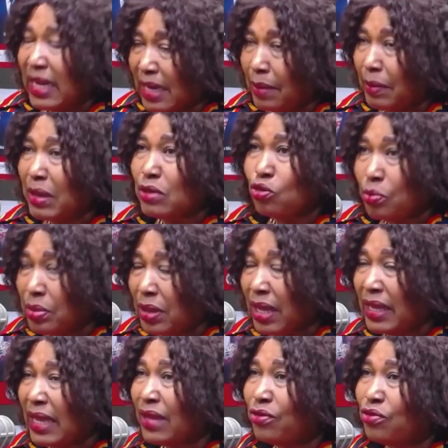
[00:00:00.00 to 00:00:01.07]
Na nka so bi
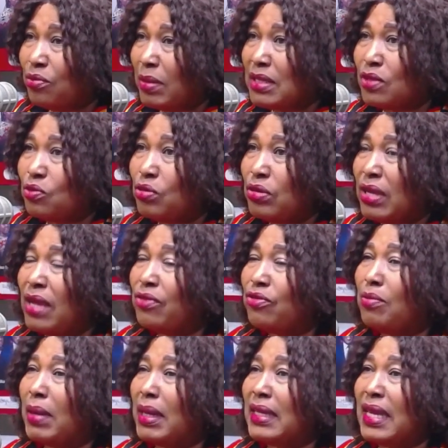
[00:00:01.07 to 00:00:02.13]
ye adwuma ti wo ye
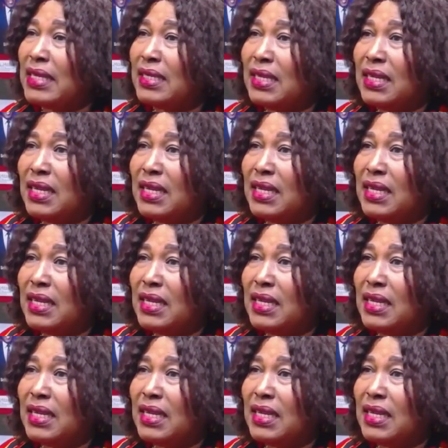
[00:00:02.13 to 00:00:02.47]
adwuma de say they